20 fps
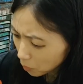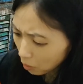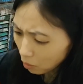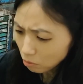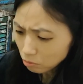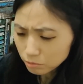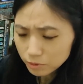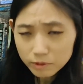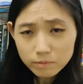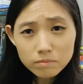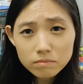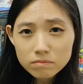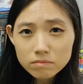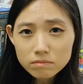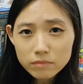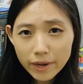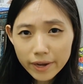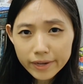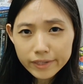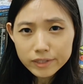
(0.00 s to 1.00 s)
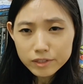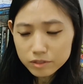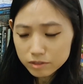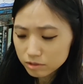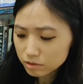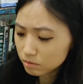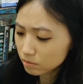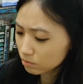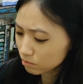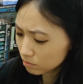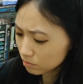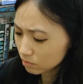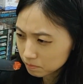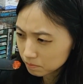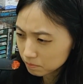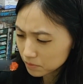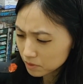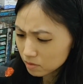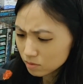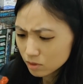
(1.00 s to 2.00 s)
Oh, nice.
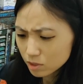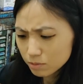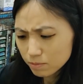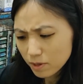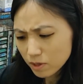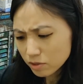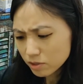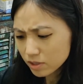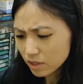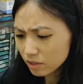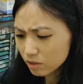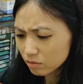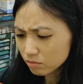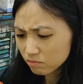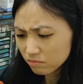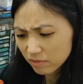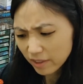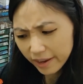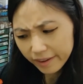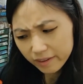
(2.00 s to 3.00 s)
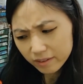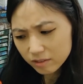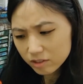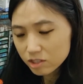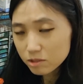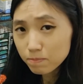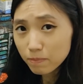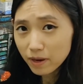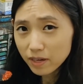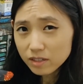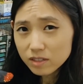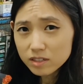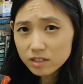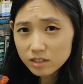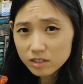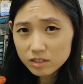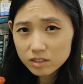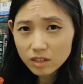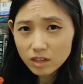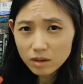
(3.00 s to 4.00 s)
It smells not that spicy,
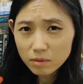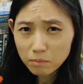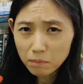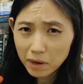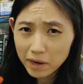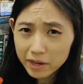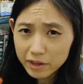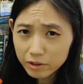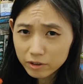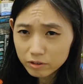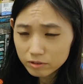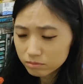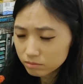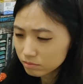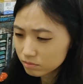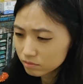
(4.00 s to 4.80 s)
it's kind of mild.